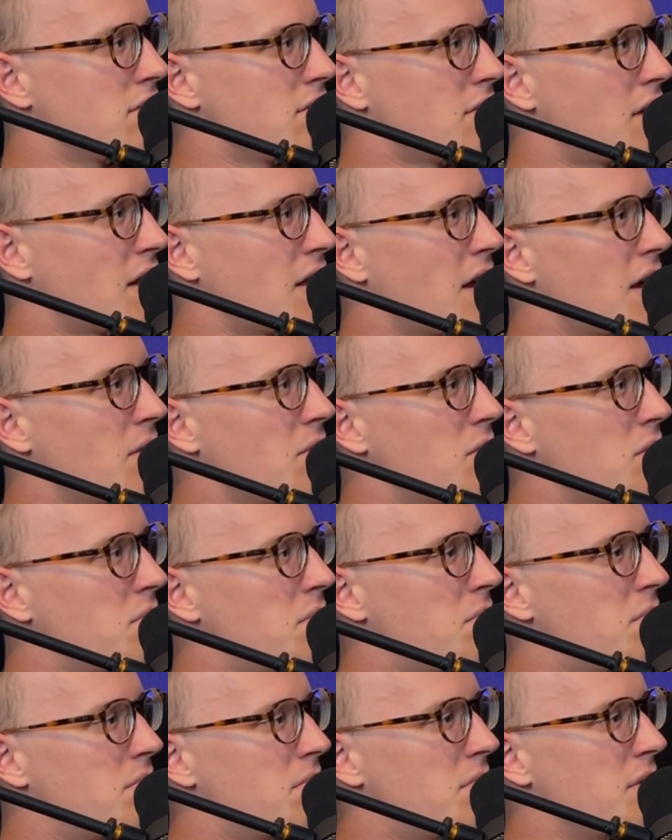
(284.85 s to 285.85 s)
Like, that
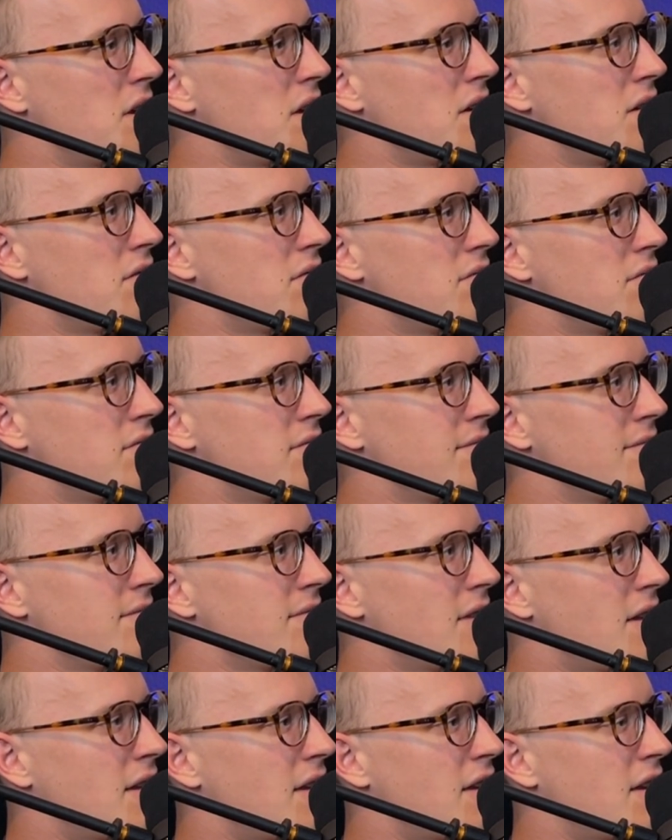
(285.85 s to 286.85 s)
would be,
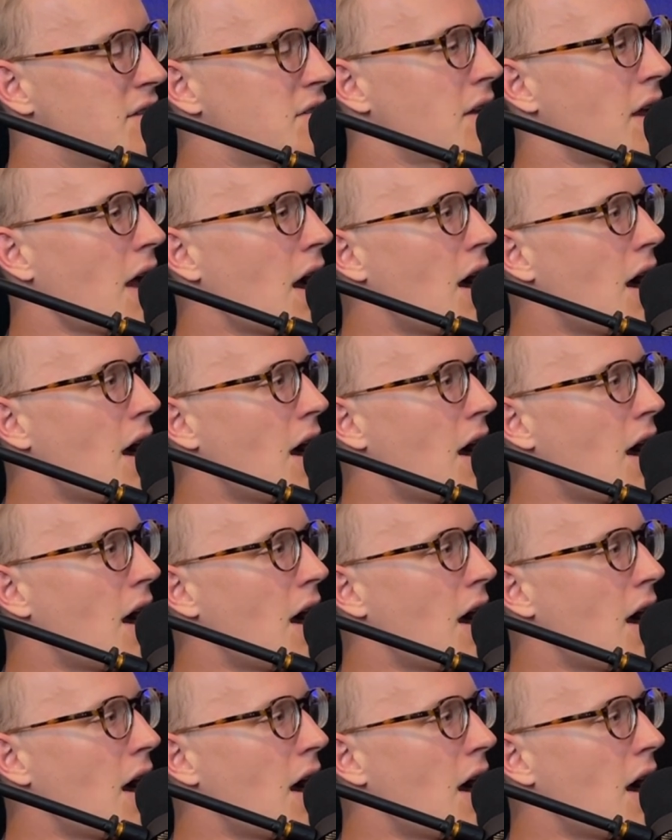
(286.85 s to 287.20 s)
it's like,